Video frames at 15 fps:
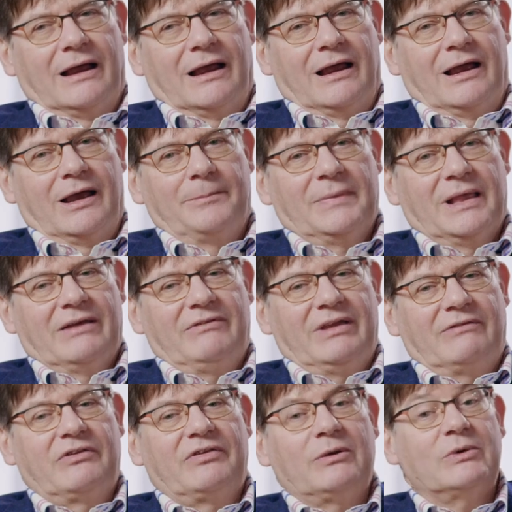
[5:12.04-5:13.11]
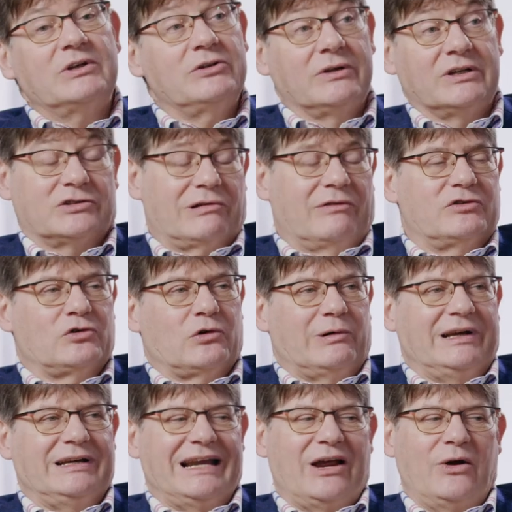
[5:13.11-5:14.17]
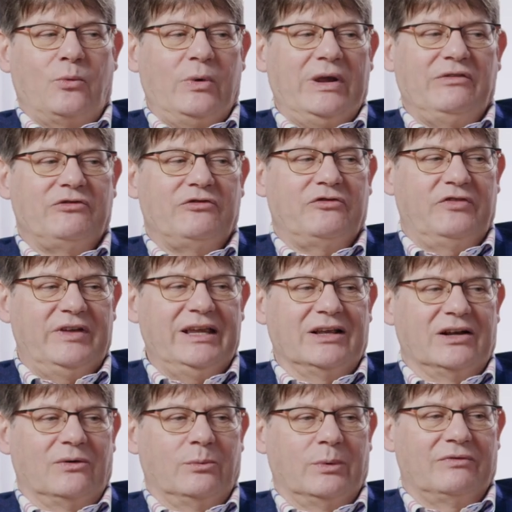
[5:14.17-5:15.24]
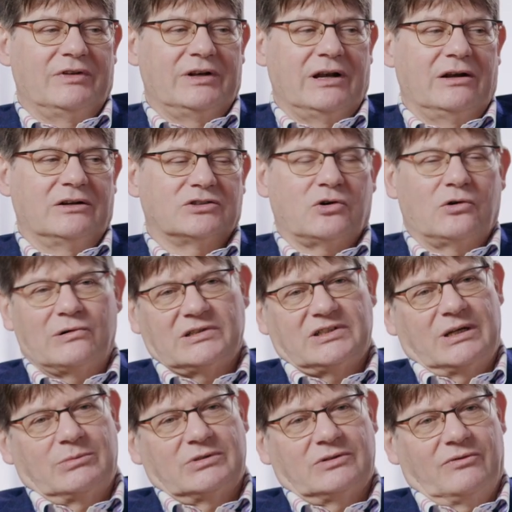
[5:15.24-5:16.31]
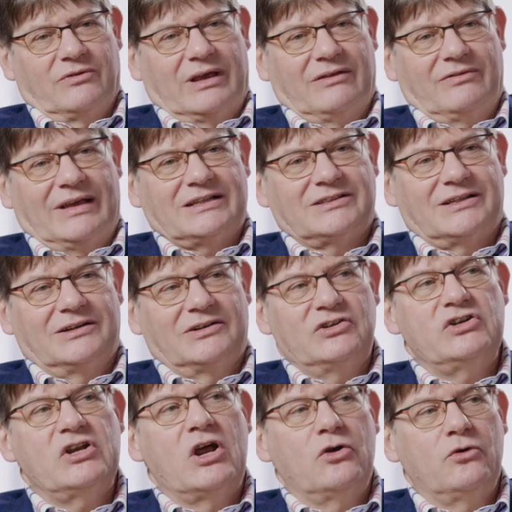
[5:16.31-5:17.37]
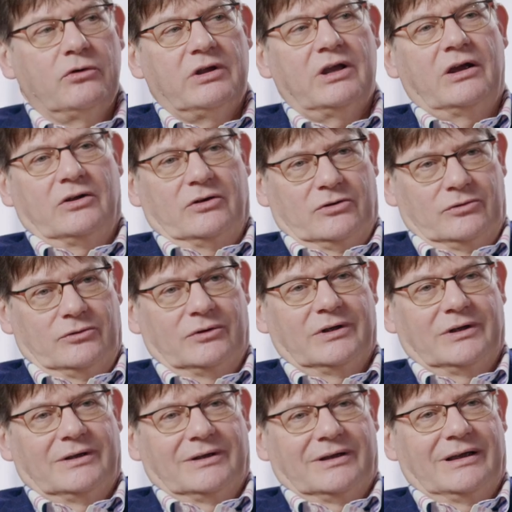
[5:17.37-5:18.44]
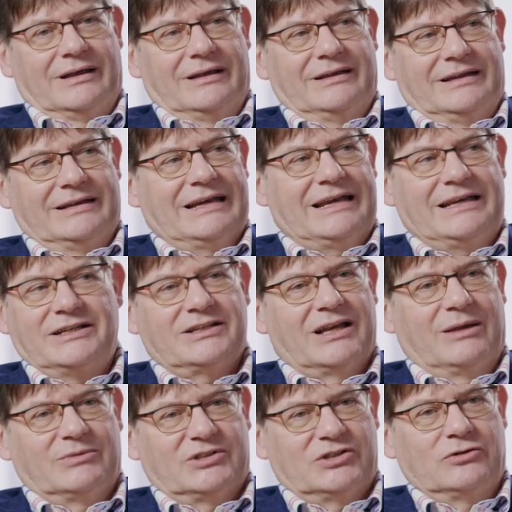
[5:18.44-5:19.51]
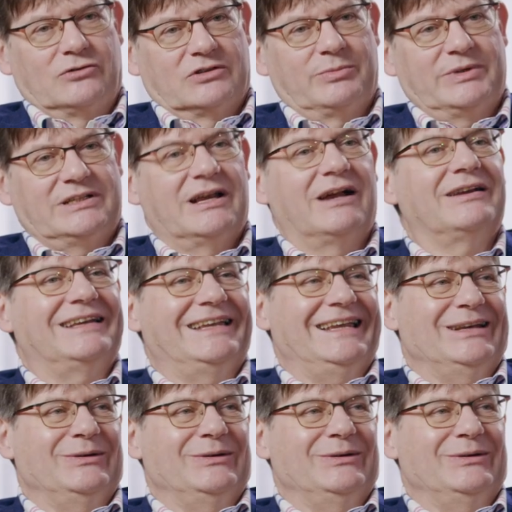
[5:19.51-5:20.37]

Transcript: The other thing we're doing is Trovatore. Now we feel with the last chorus numbers and that's a no-go in any time soon to be done